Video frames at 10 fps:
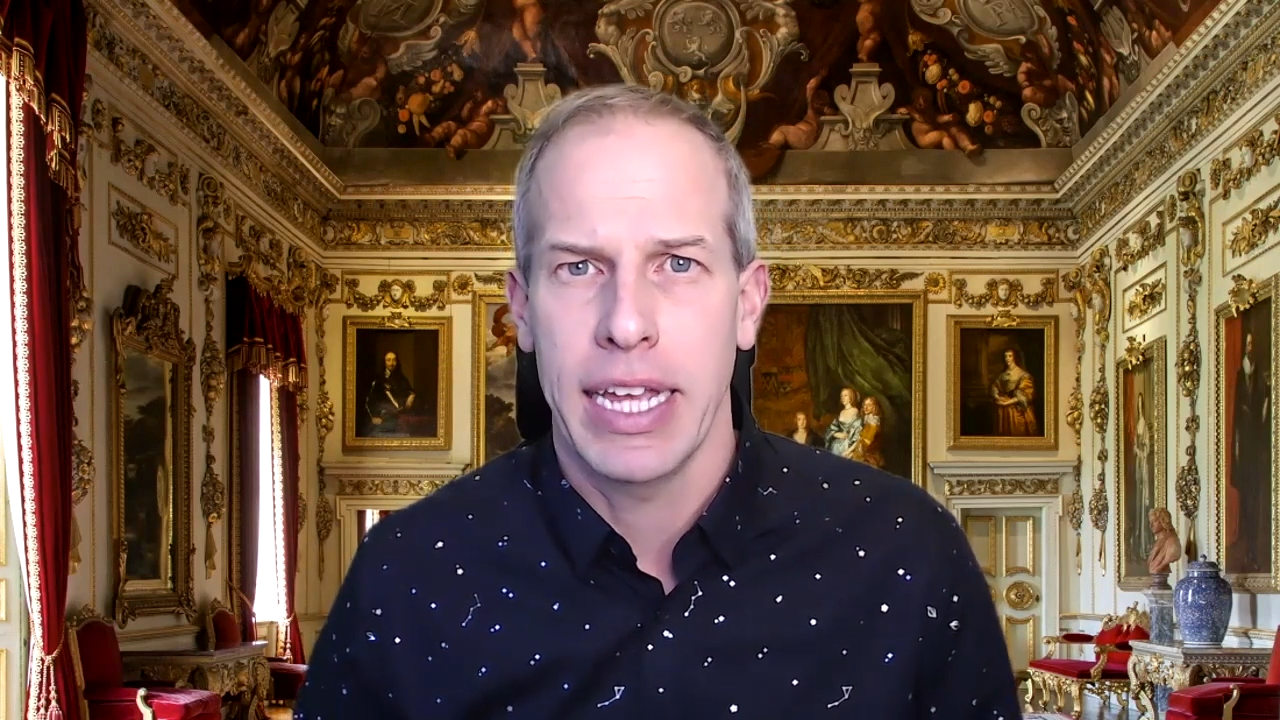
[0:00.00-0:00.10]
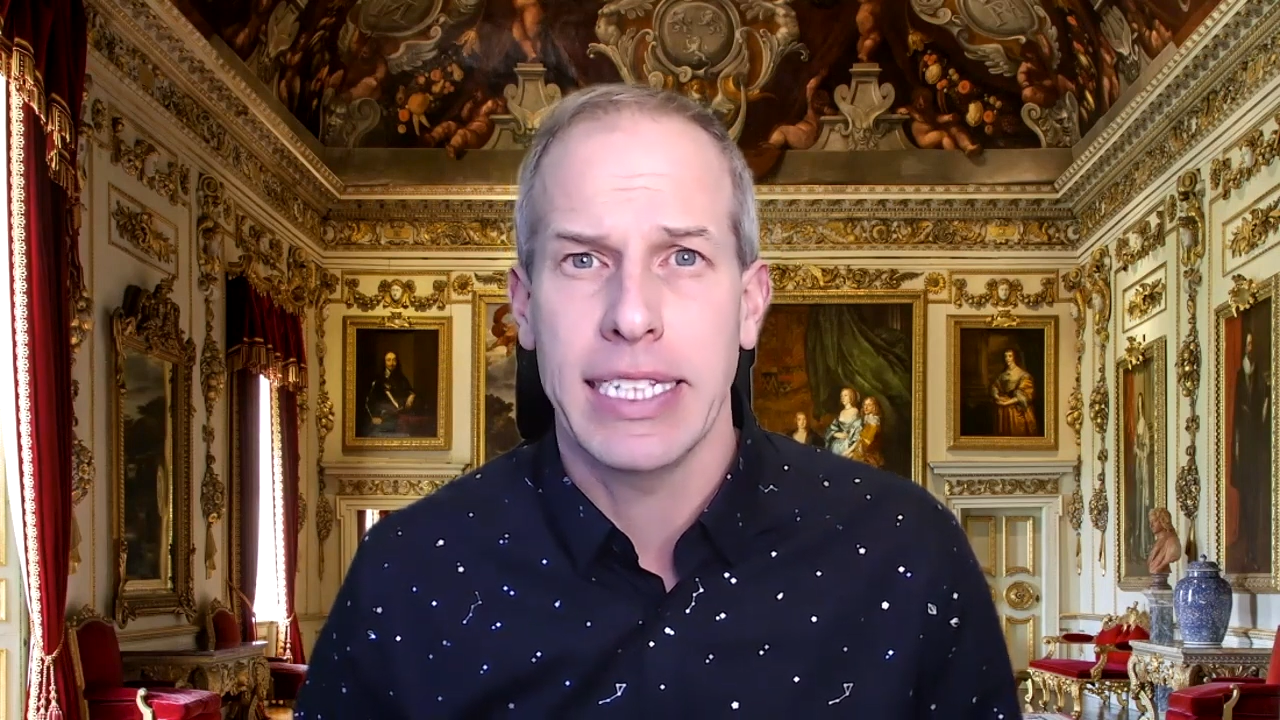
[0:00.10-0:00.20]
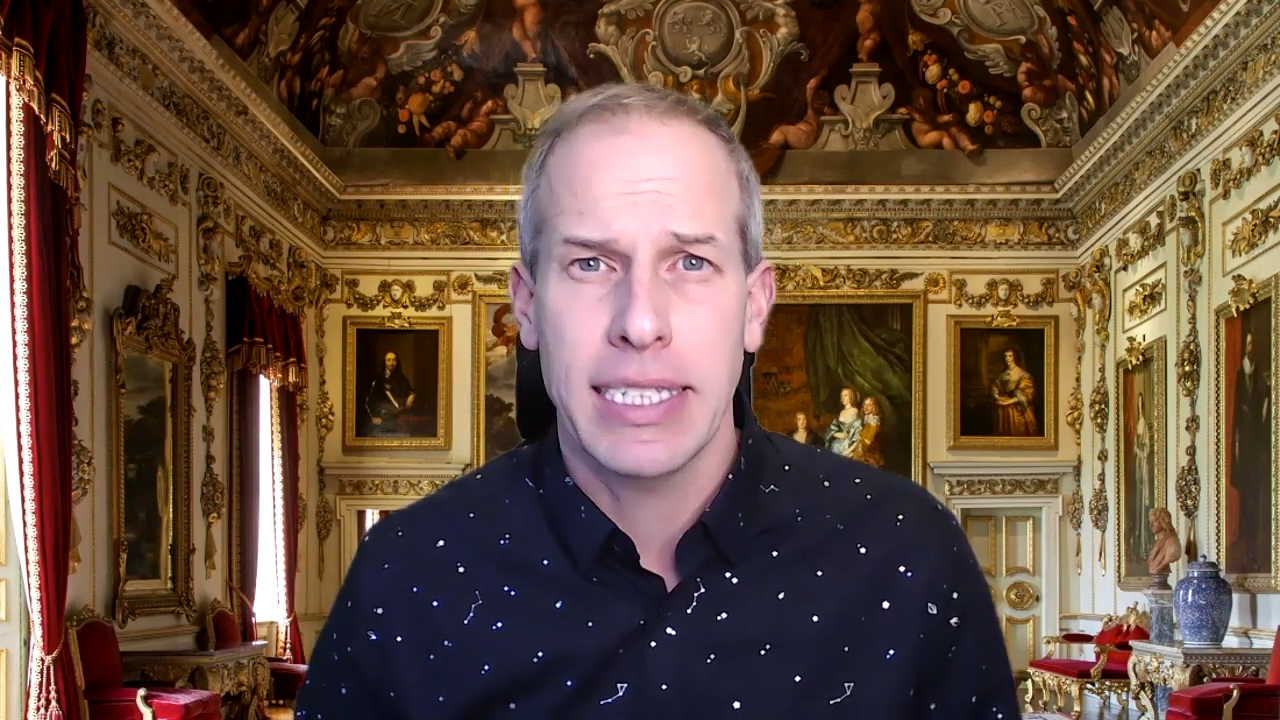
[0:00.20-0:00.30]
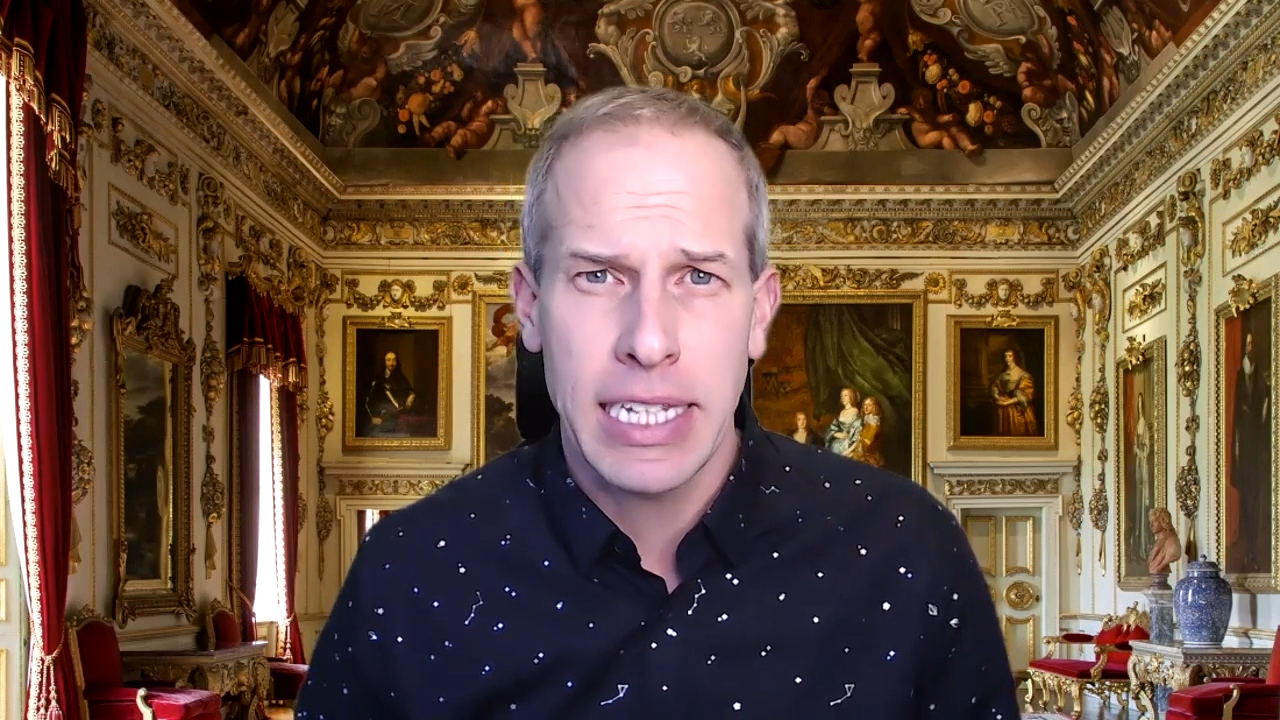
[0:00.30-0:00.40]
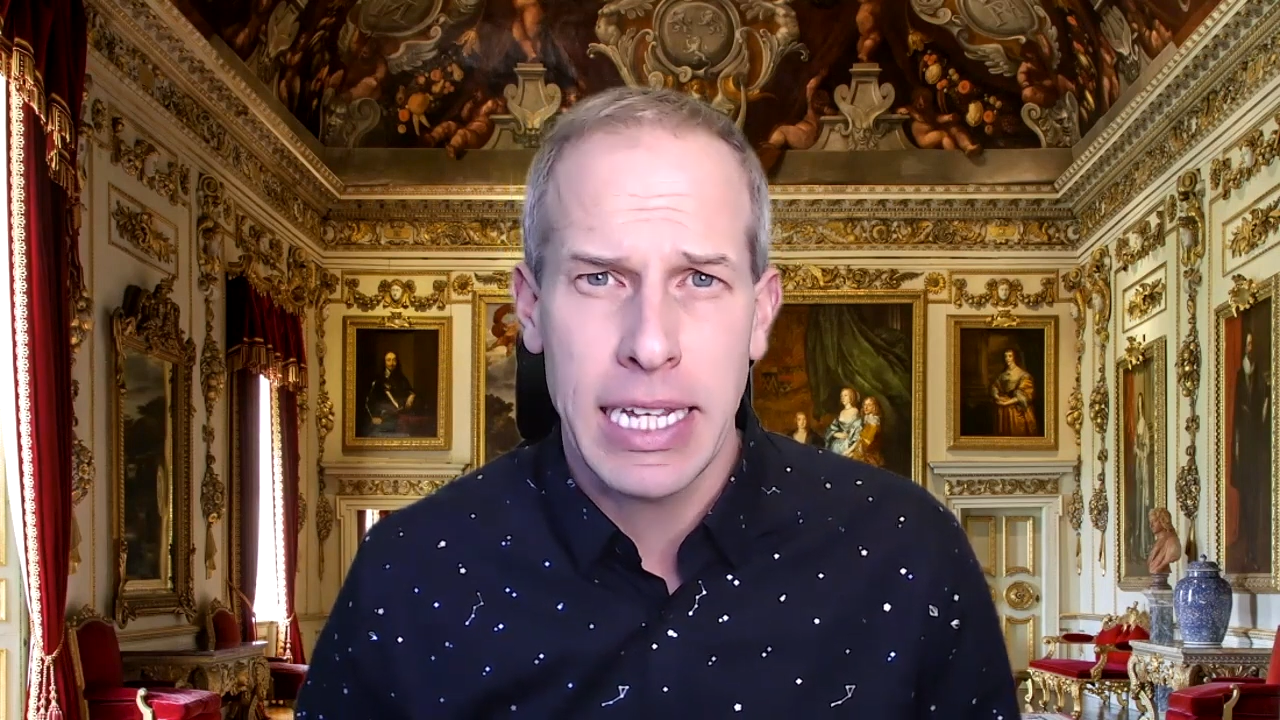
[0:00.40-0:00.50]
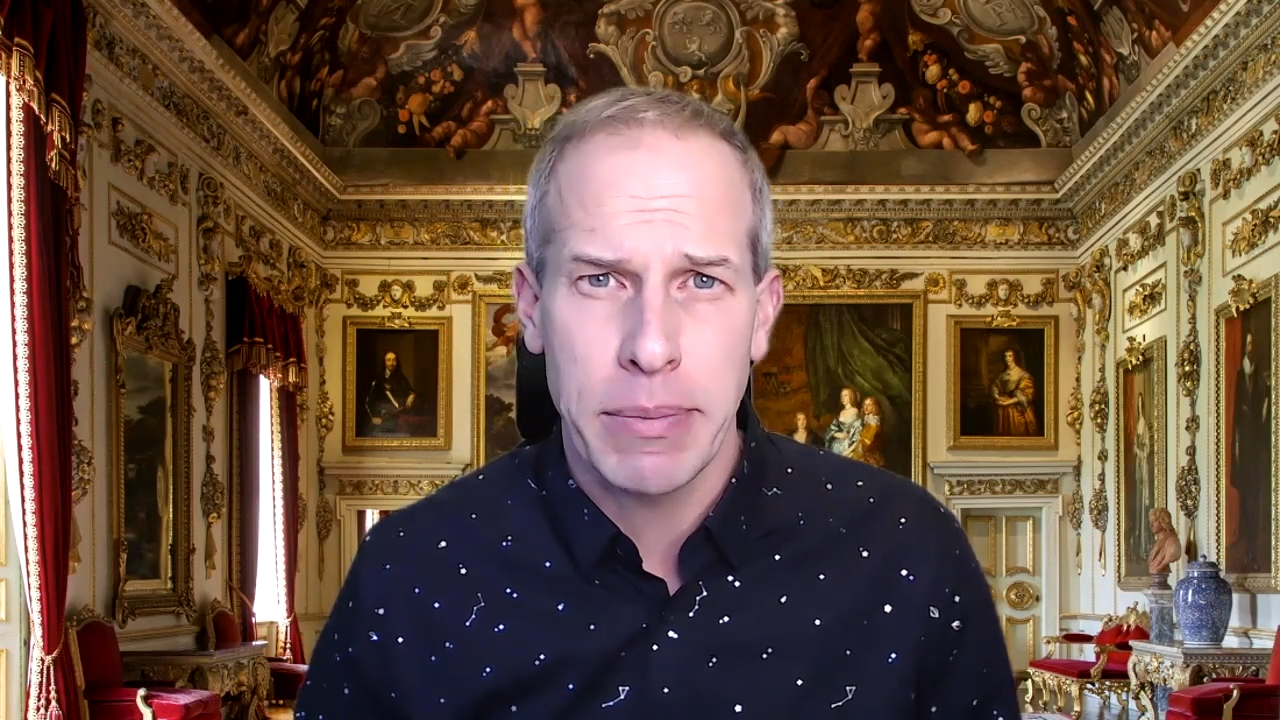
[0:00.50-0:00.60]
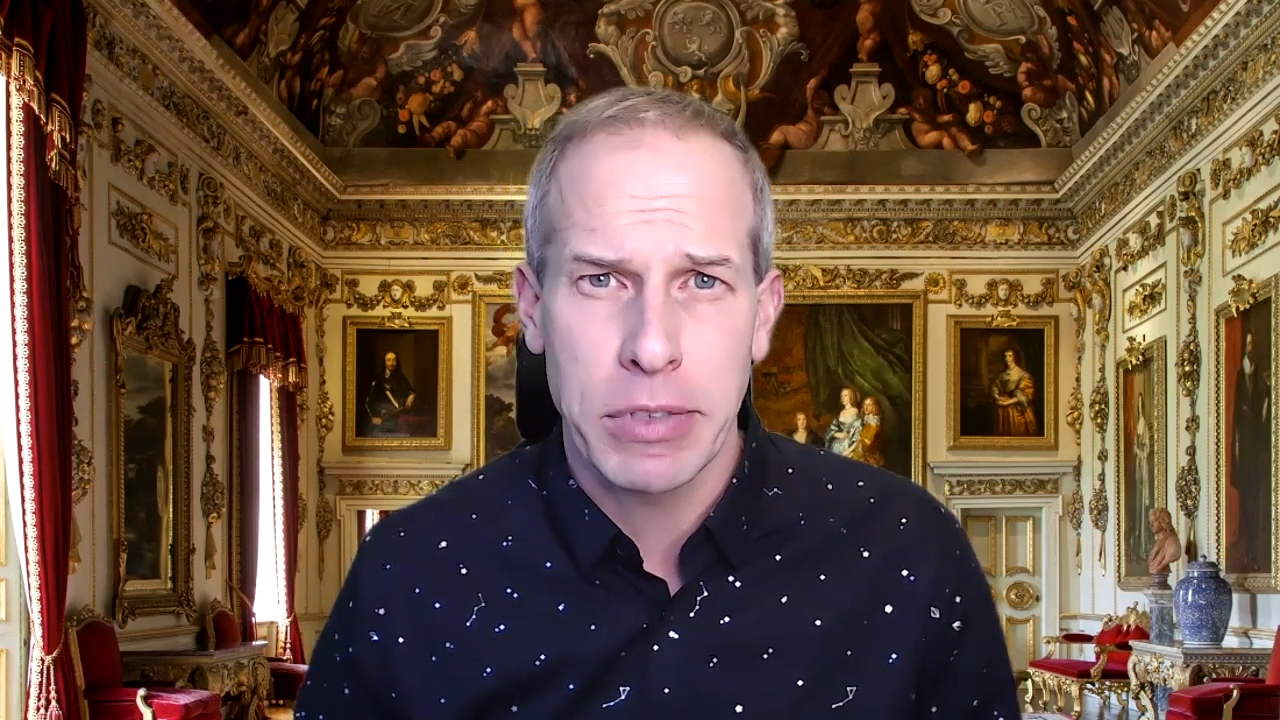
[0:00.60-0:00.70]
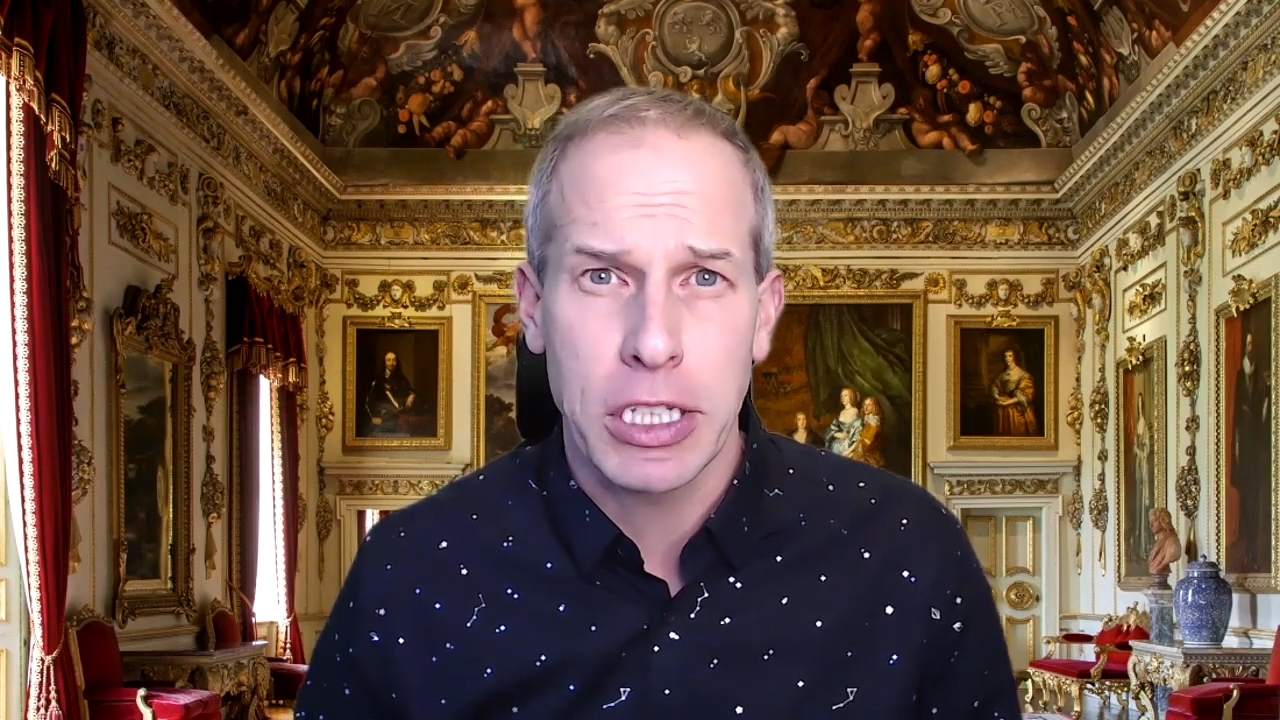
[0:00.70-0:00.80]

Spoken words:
It seems